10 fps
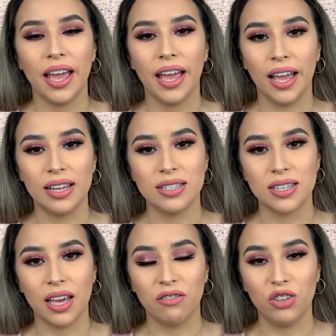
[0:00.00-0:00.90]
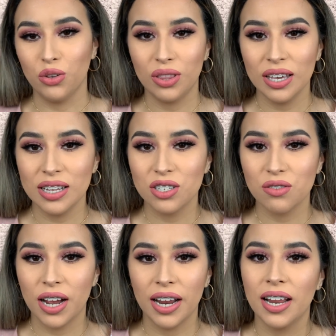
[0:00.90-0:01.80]
And if you think it's
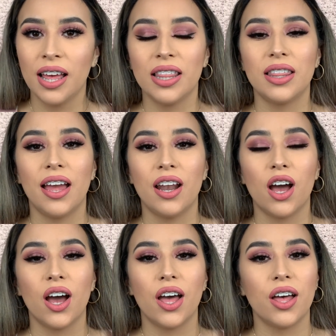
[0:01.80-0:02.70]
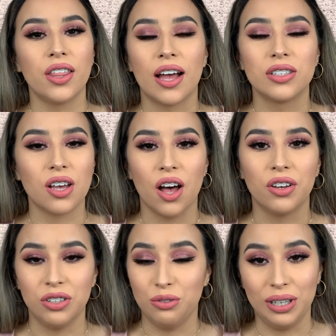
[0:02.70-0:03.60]
great, then that's
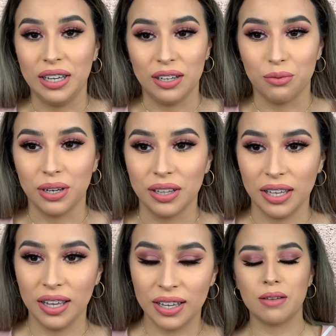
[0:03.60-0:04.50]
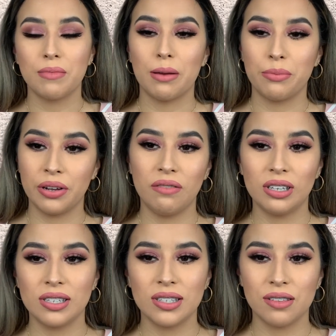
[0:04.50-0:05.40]
all you need really. In my
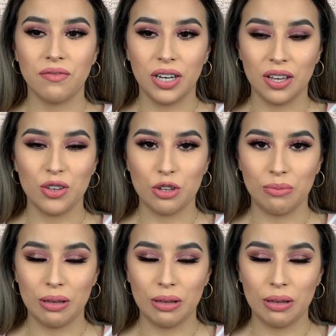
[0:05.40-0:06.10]
previous video, you'll